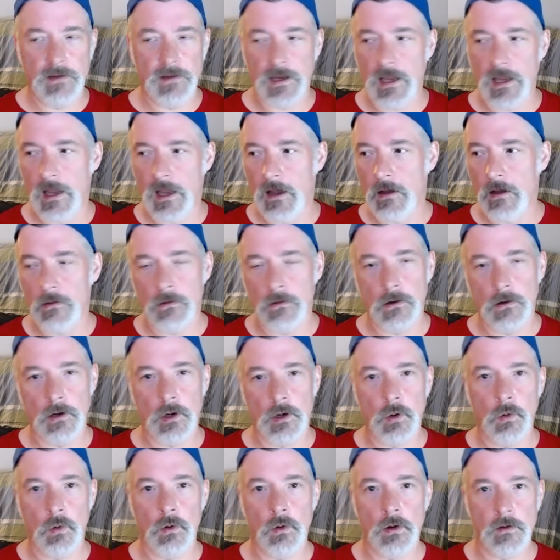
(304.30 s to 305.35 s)
cow or a
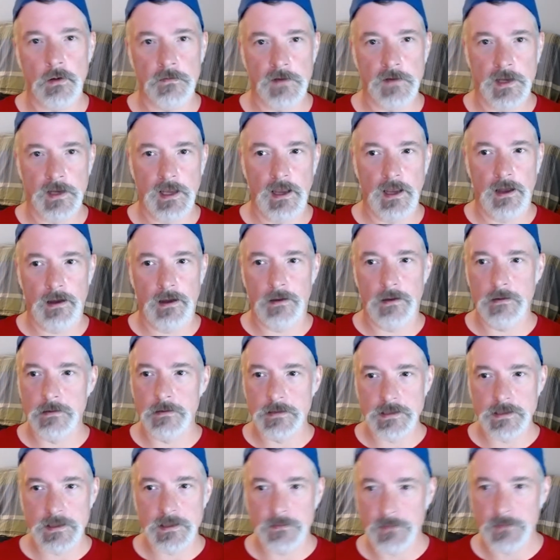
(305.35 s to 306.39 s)
quarter of a cow or
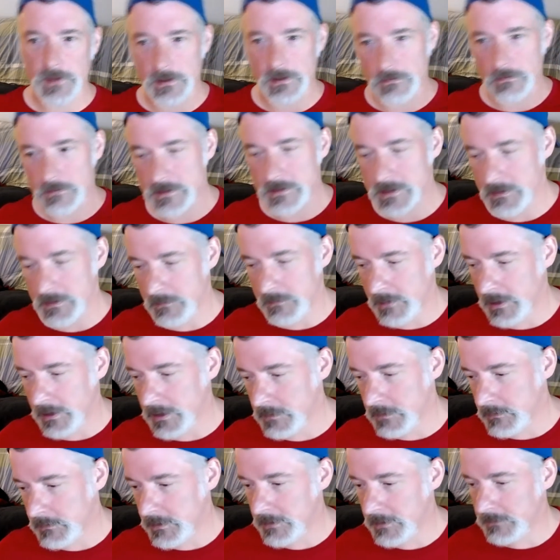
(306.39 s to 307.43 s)
something with somebody.
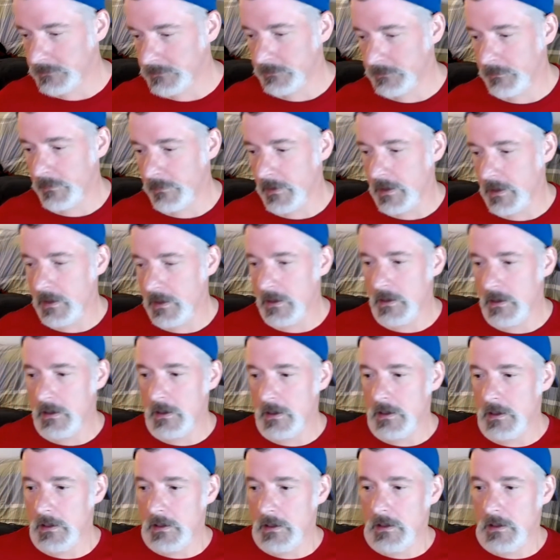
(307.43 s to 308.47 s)
But
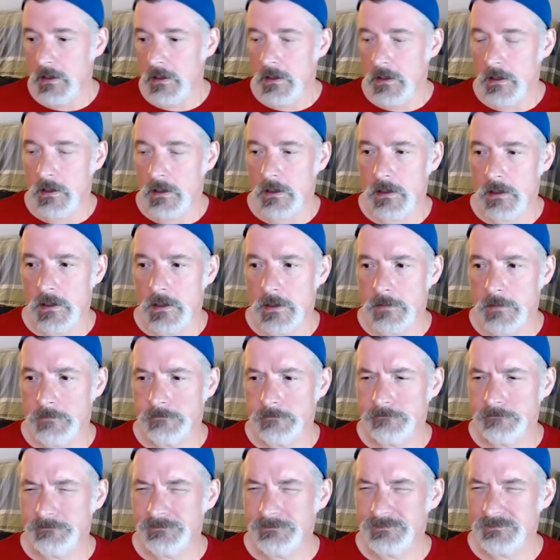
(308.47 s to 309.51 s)

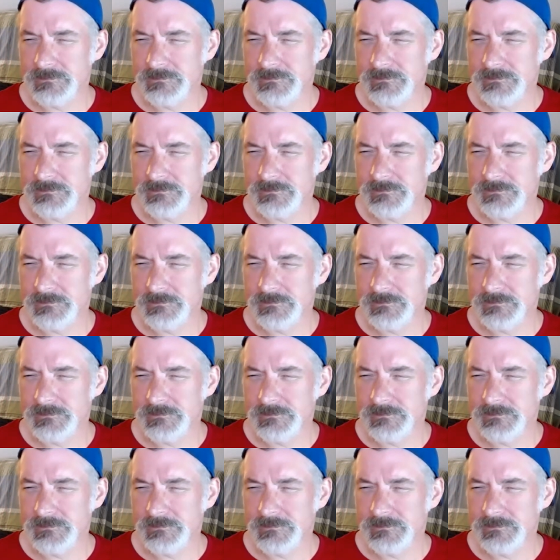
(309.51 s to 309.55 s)
Um,